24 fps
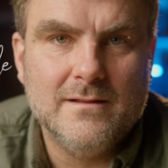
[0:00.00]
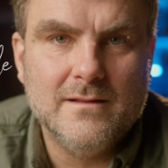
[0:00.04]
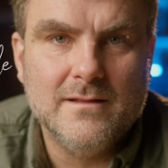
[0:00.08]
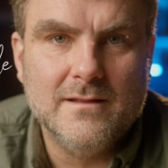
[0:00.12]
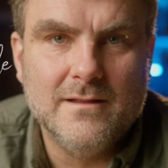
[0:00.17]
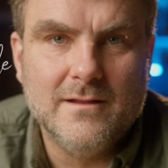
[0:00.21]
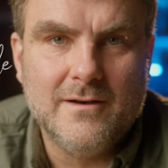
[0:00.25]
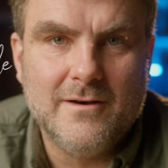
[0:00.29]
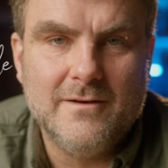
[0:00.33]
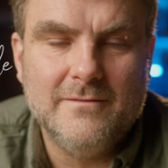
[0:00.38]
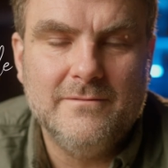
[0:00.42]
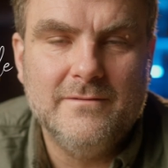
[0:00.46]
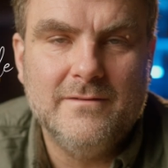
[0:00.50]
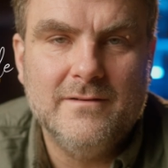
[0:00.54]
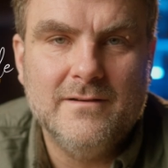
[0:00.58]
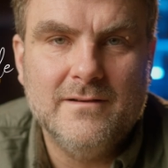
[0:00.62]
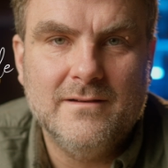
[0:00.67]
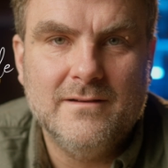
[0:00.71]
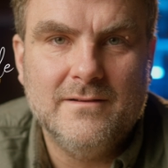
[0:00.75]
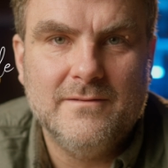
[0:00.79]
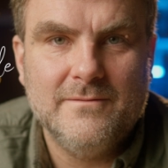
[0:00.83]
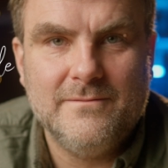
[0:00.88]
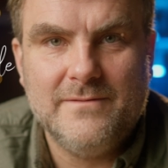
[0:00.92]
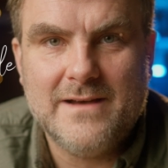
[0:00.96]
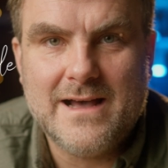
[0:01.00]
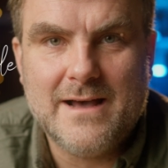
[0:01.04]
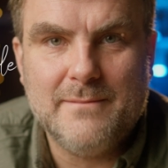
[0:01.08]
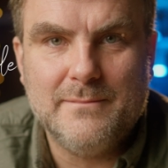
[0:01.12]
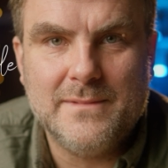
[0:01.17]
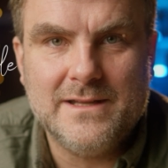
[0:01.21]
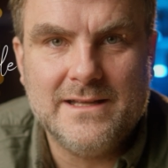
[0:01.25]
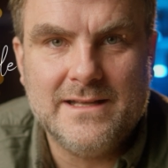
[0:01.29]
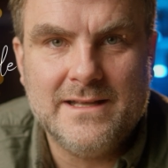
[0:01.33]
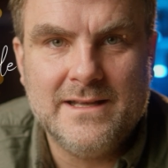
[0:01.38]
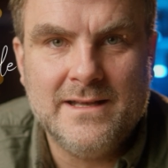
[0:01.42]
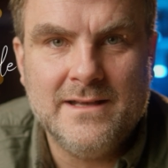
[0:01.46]
Love,
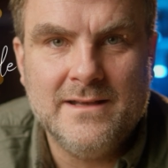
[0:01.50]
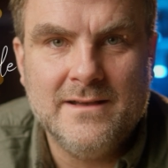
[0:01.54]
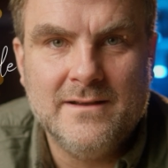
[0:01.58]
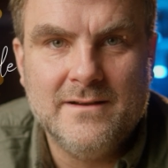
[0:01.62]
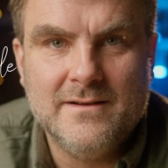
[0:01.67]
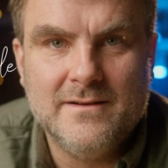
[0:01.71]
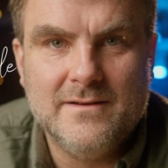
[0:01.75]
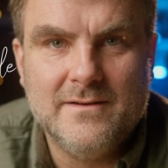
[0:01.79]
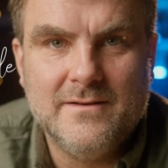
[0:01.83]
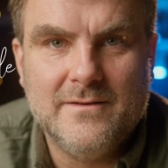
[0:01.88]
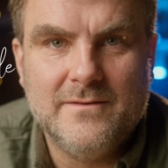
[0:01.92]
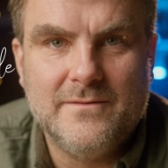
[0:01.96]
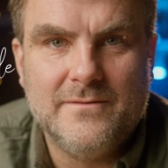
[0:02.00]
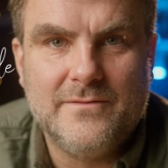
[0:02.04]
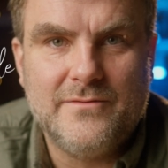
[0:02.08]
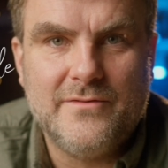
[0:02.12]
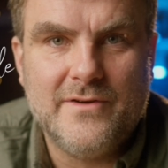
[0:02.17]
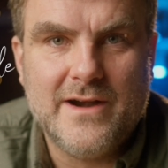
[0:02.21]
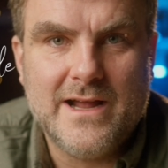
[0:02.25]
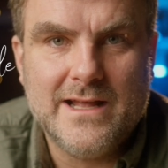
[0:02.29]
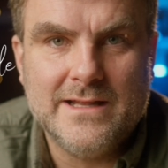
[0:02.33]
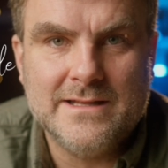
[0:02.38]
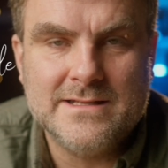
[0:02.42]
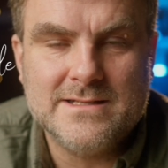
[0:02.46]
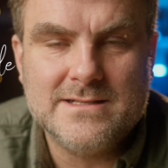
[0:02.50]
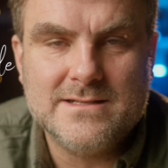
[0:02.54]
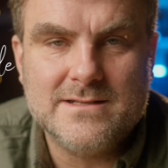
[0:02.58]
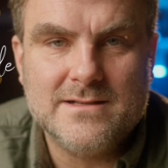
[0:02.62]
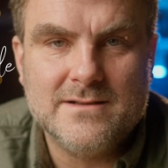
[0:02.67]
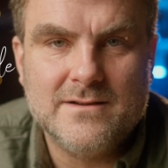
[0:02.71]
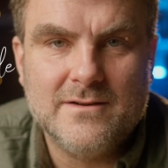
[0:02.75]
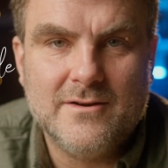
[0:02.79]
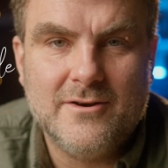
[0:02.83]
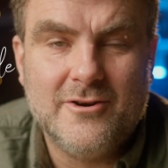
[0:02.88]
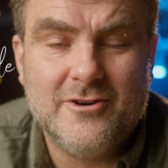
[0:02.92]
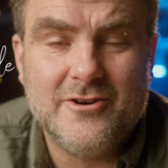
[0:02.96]
family, friends,
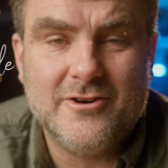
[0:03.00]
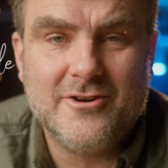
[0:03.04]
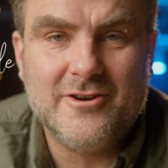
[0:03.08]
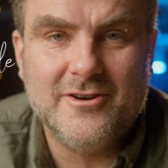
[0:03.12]
or